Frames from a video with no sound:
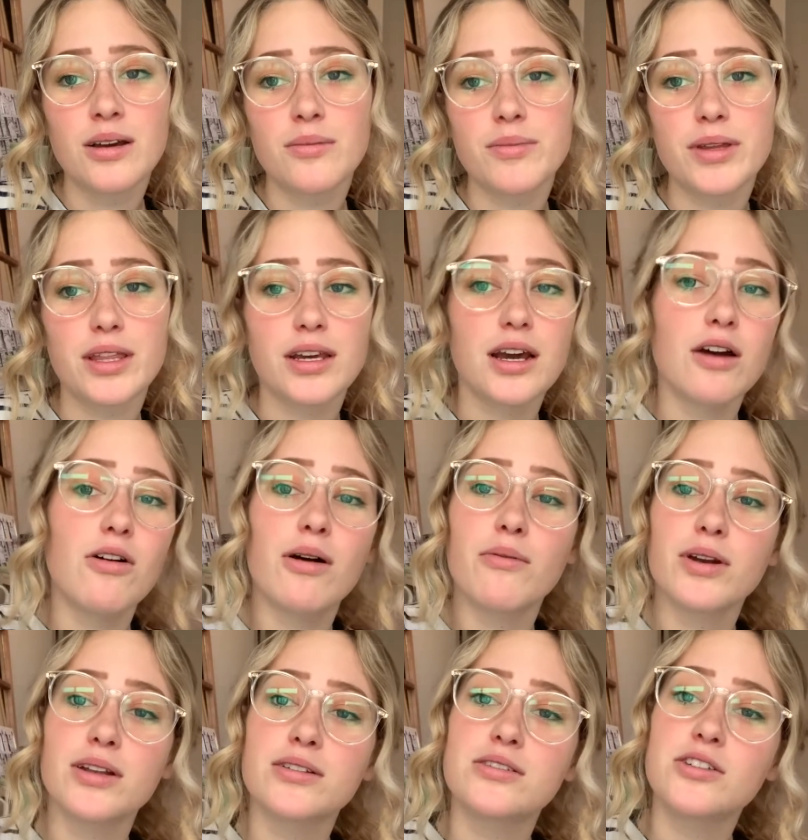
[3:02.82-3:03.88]
be like, oh, I
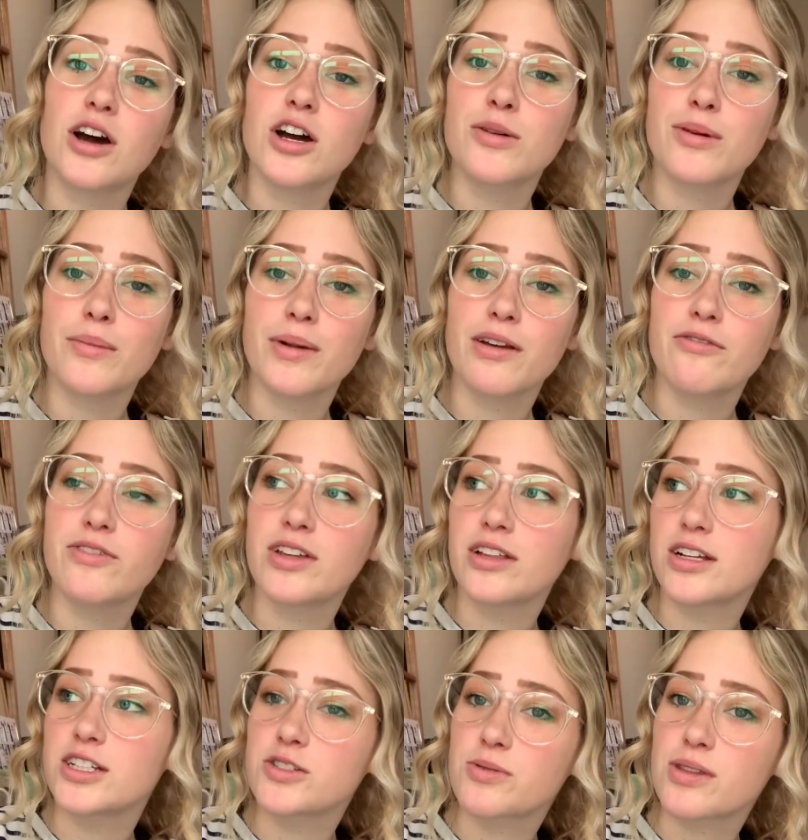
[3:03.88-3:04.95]
want to talk about my
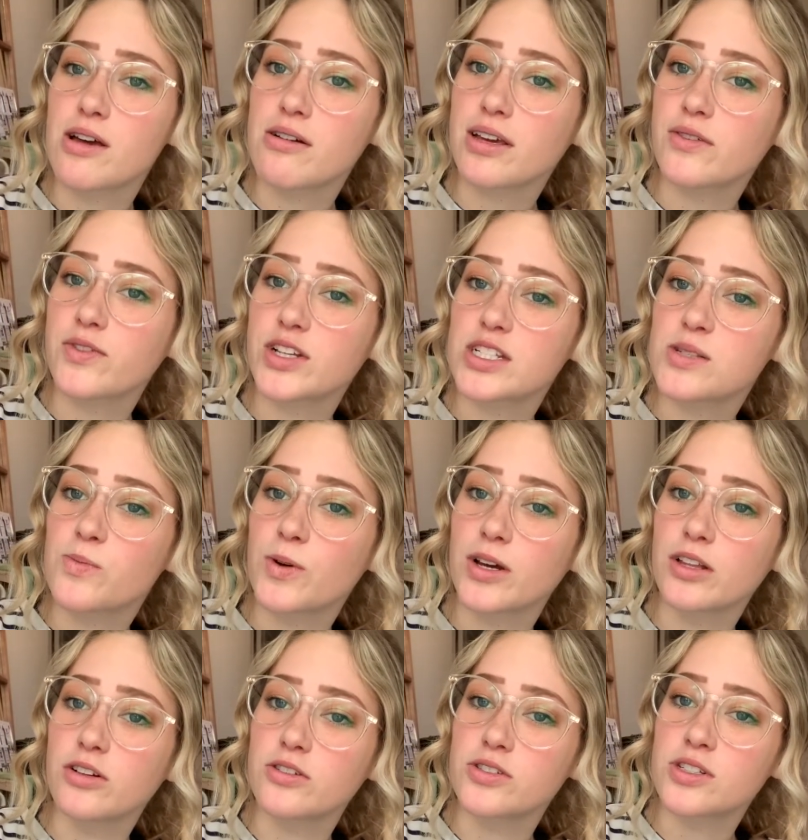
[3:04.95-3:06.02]
feelings without giving
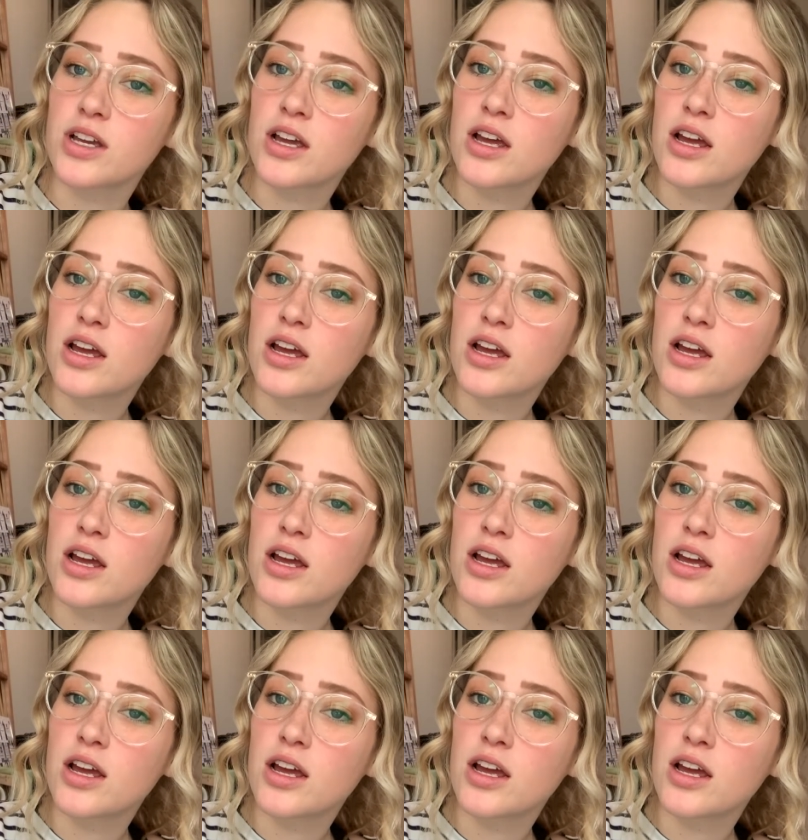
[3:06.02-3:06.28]
spoilers.